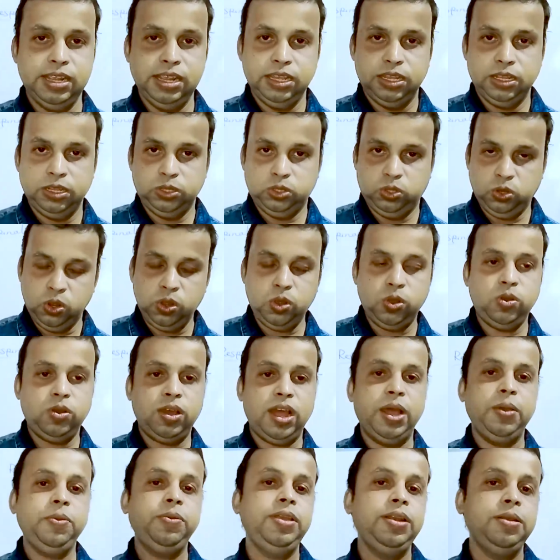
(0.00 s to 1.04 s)
Though
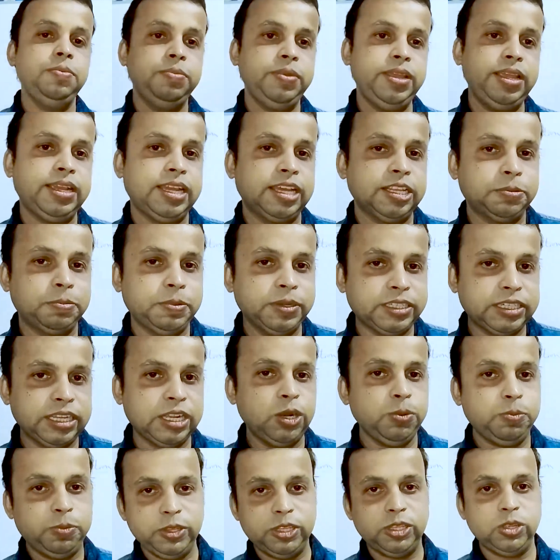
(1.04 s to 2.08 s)
I will make a special
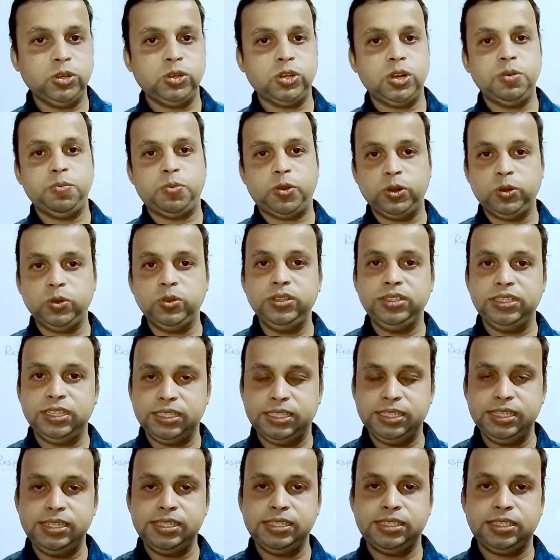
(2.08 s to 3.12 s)
episode on
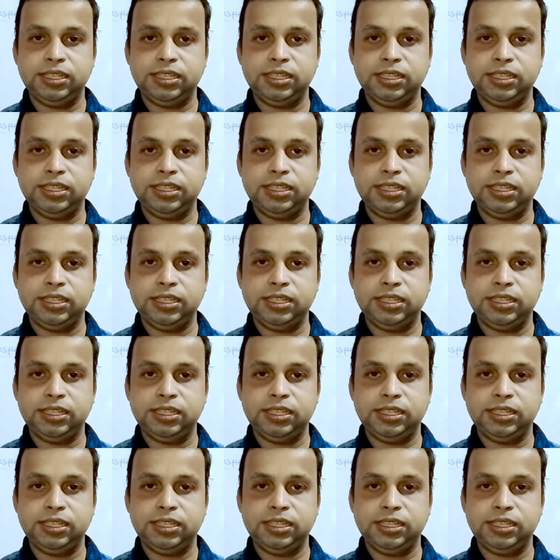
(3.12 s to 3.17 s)
photosynthesis,